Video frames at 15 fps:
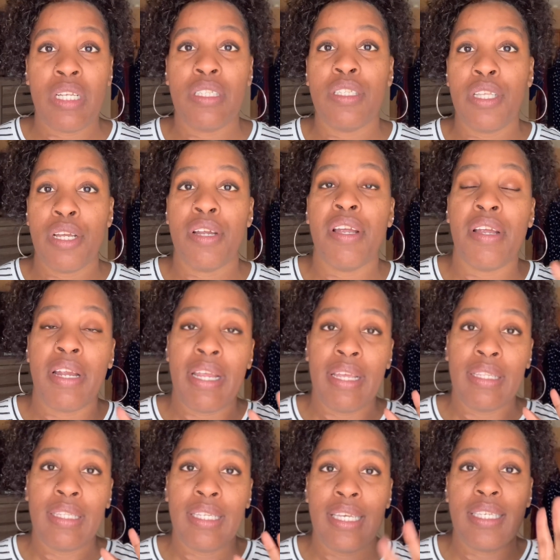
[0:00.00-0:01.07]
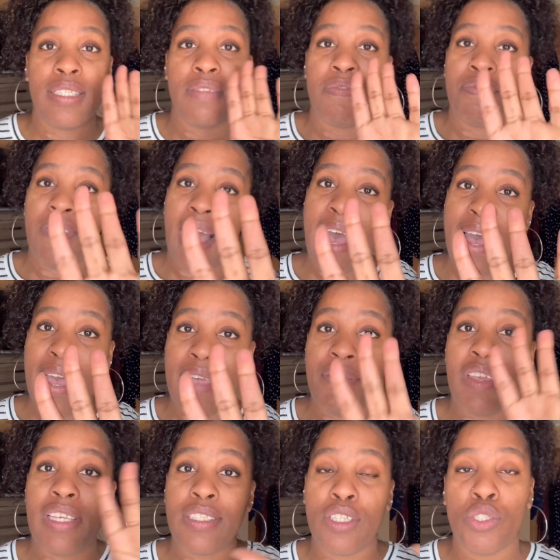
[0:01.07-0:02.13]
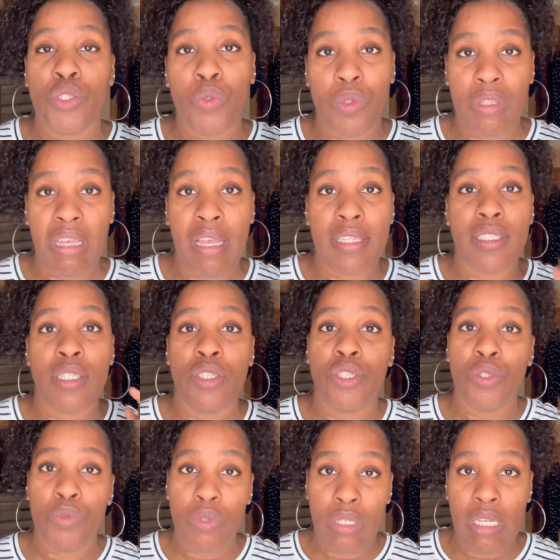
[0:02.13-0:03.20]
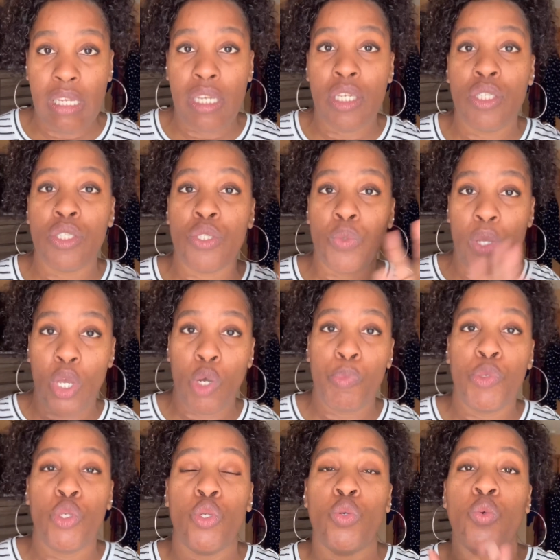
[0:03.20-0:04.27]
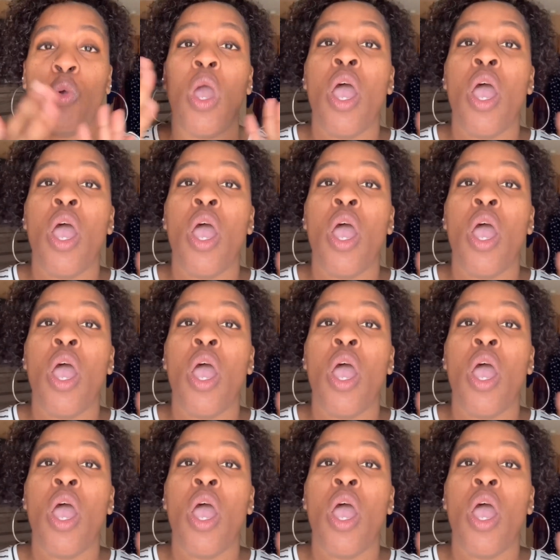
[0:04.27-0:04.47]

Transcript: there are at least 5 essential things that you need to help you